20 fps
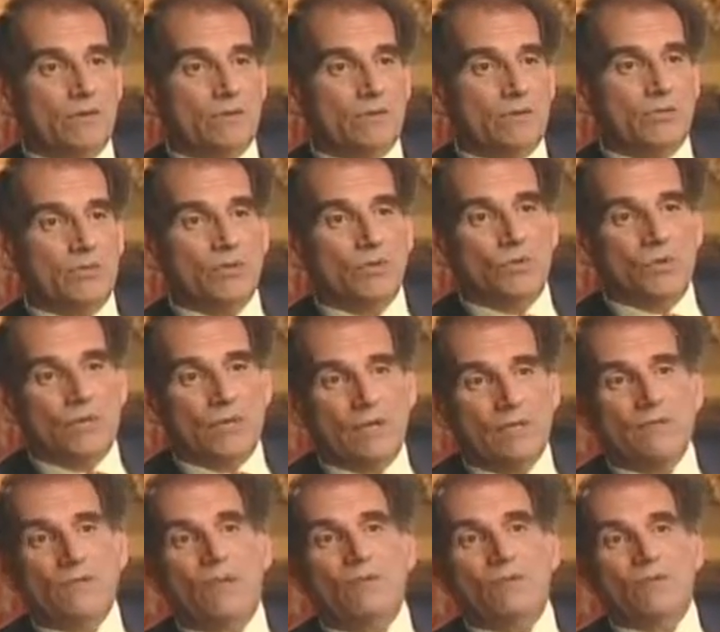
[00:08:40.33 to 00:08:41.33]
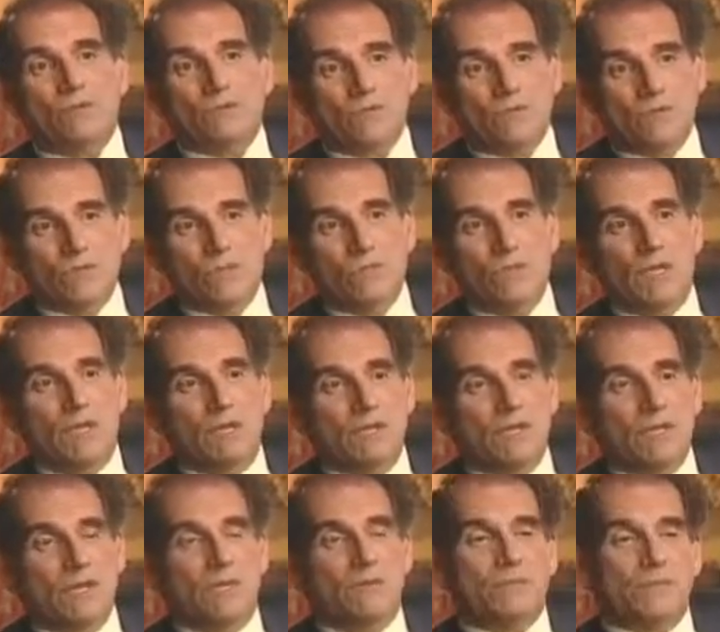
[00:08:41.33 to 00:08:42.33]
And sure enough, after a certain amount of
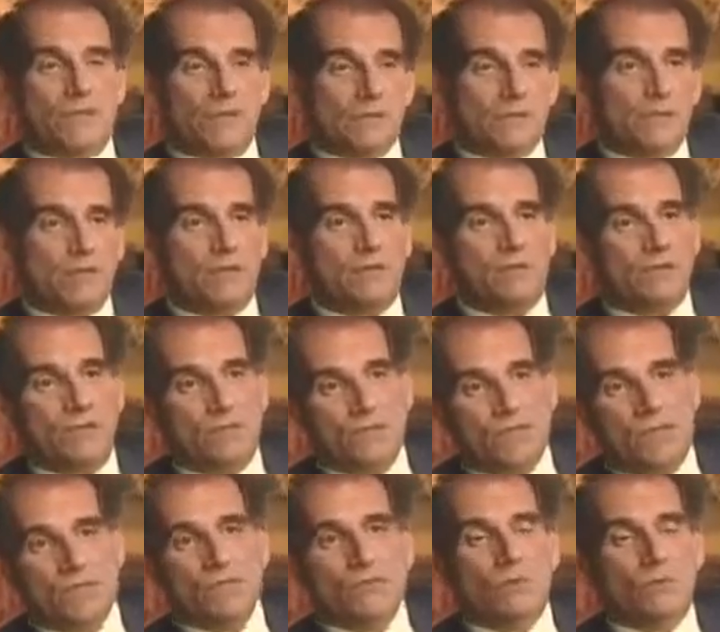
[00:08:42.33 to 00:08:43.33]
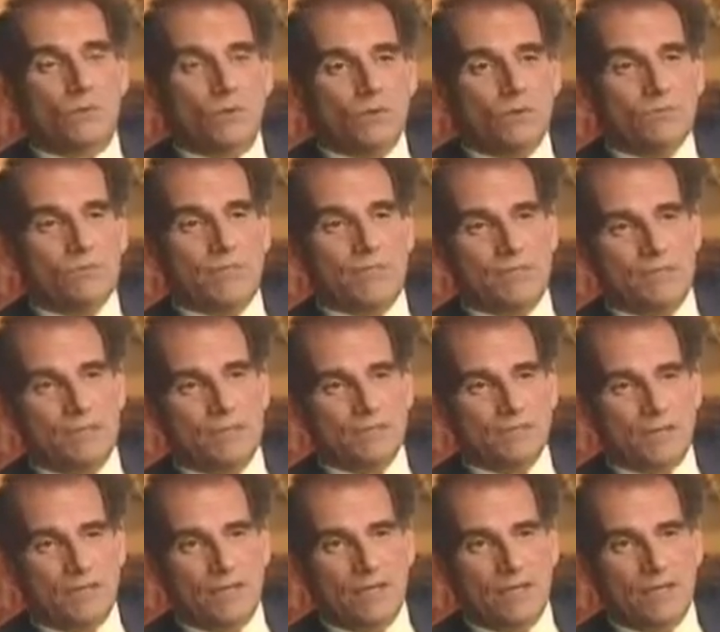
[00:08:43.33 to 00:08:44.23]
time, Don Quixote changed to War and Peace.